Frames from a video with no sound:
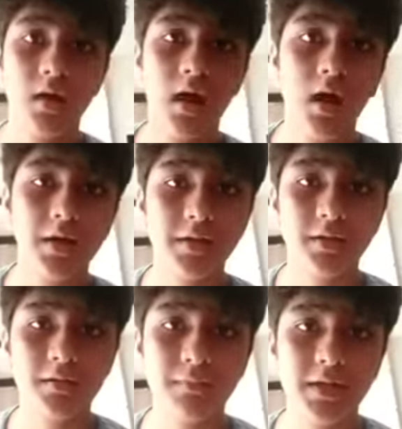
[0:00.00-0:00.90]
Hi,
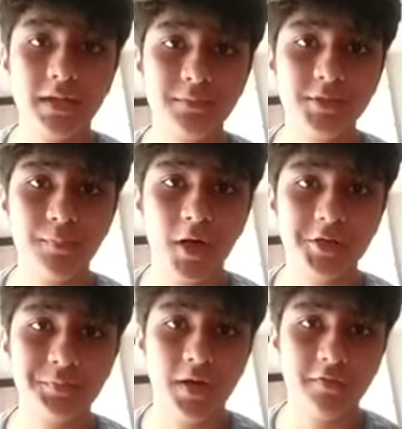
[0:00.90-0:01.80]
my name is Parsh
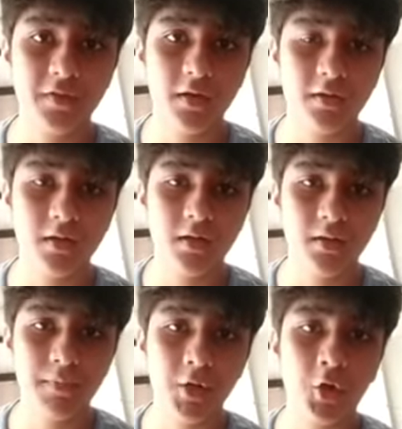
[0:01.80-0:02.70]
Bafna.
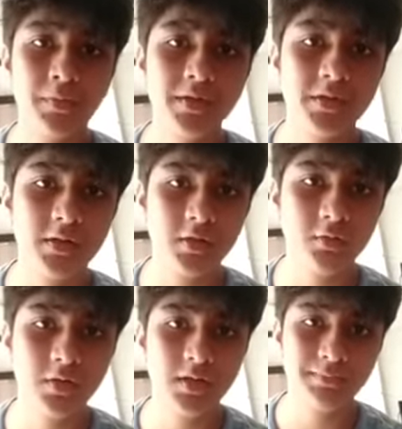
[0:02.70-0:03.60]
My hobbies
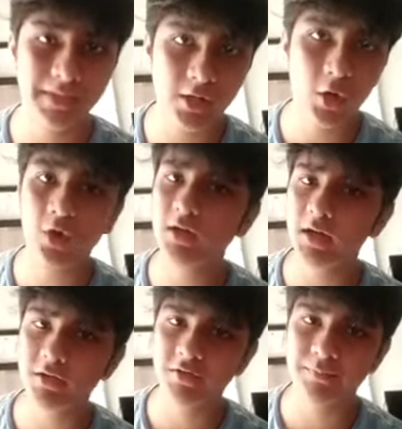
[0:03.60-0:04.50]
include playing all
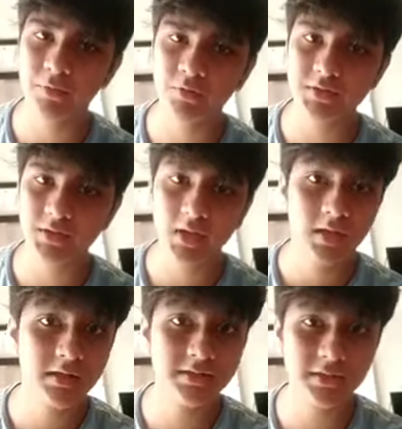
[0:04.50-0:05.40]
kinds of sports,
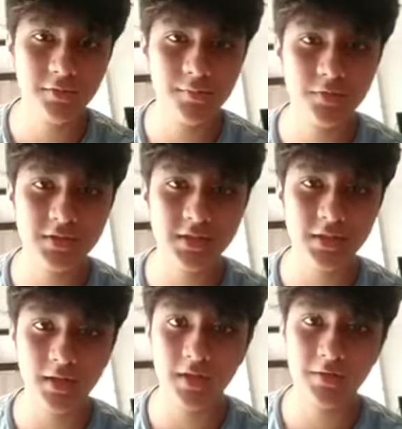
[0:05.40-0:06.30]
listening to music,
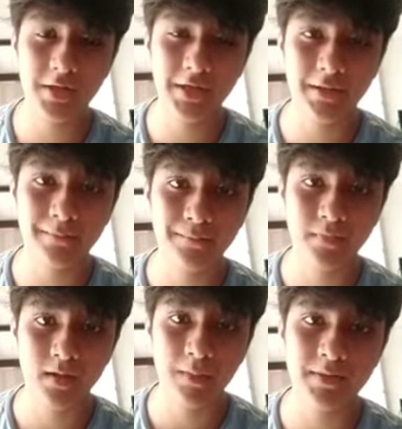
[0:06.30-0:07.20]
and reading.
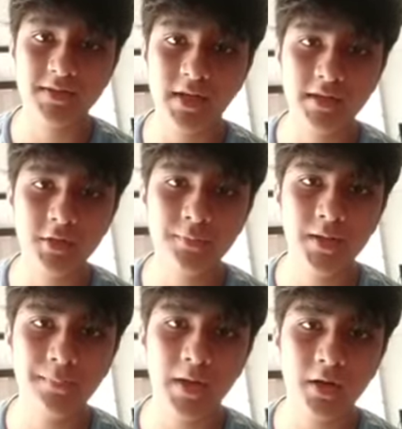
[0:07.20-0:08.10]
I'm excited to be a
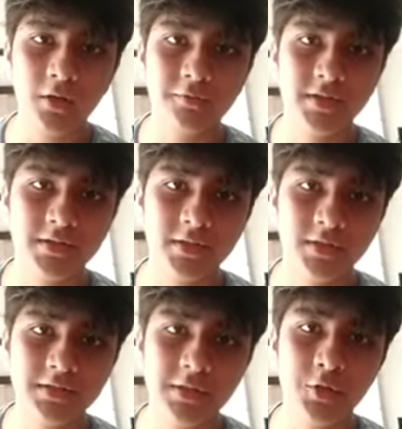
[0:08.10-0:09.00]
part of this
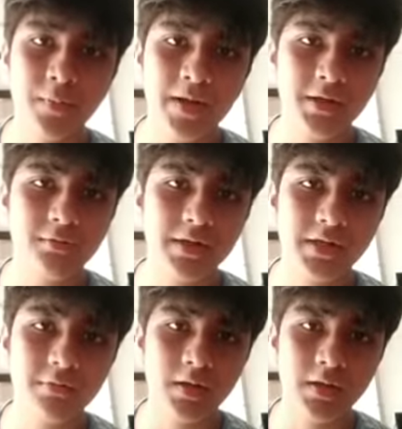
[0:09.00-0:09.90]
year's EUMIND
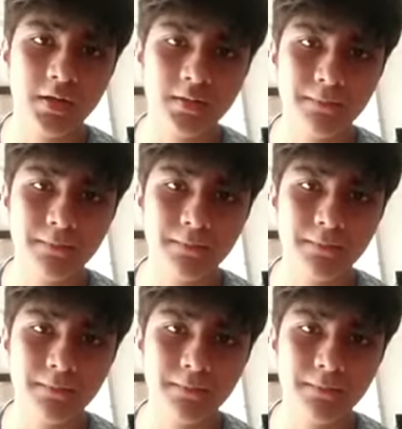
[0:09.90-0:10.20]
2020.